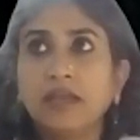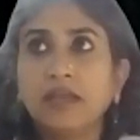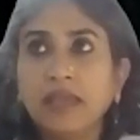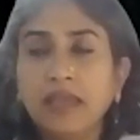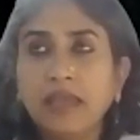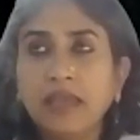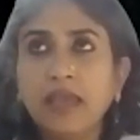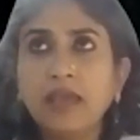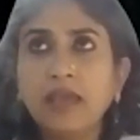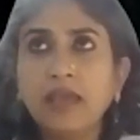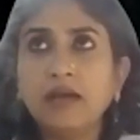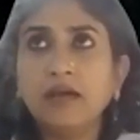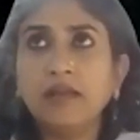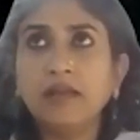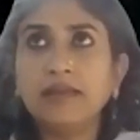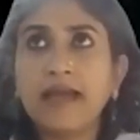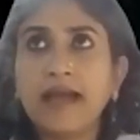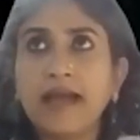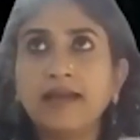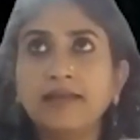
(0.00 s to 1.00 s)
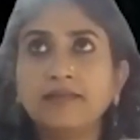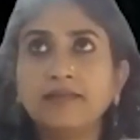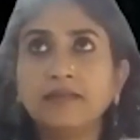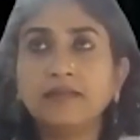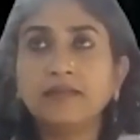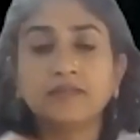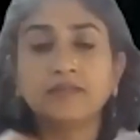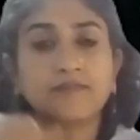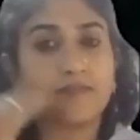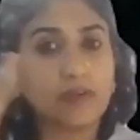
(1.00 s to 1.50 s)
a
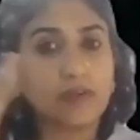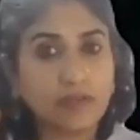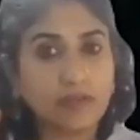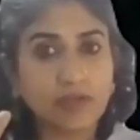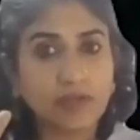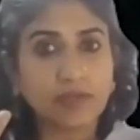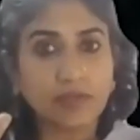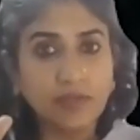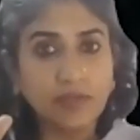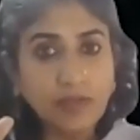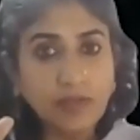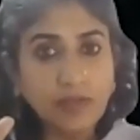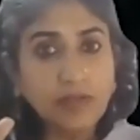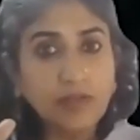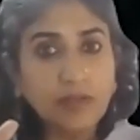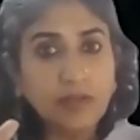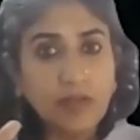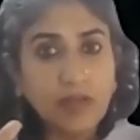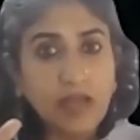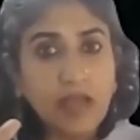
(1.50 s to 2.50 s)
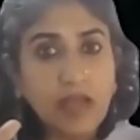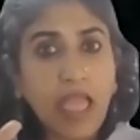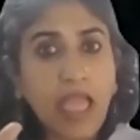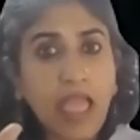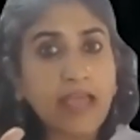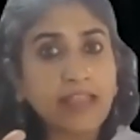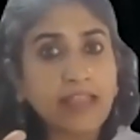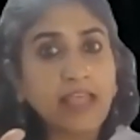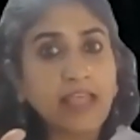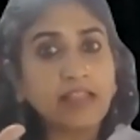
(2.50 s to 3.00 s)
ladder is vertical
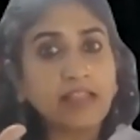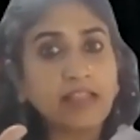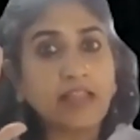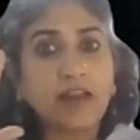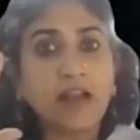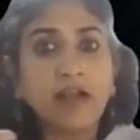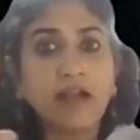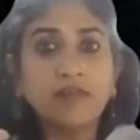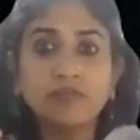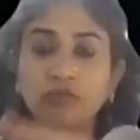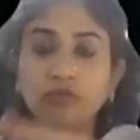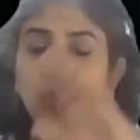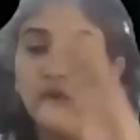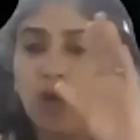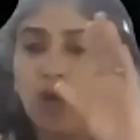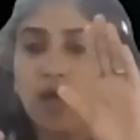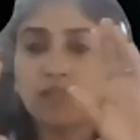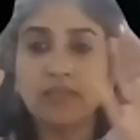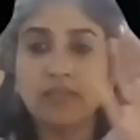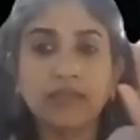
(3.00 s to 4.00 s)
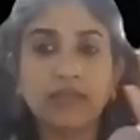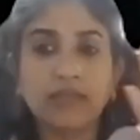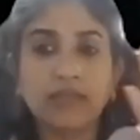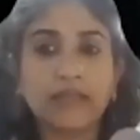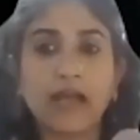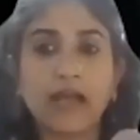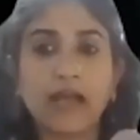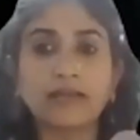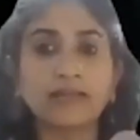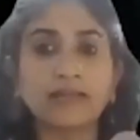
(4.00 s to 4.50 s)
and that there are no other
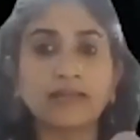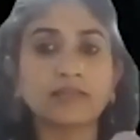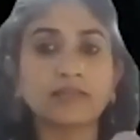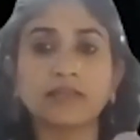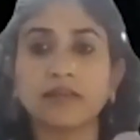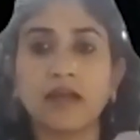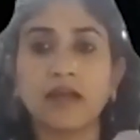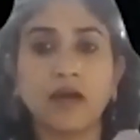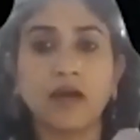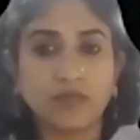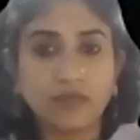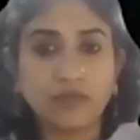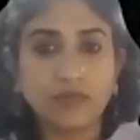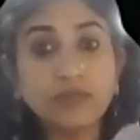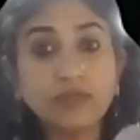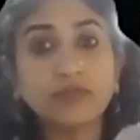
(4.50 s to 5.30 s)
ladders around,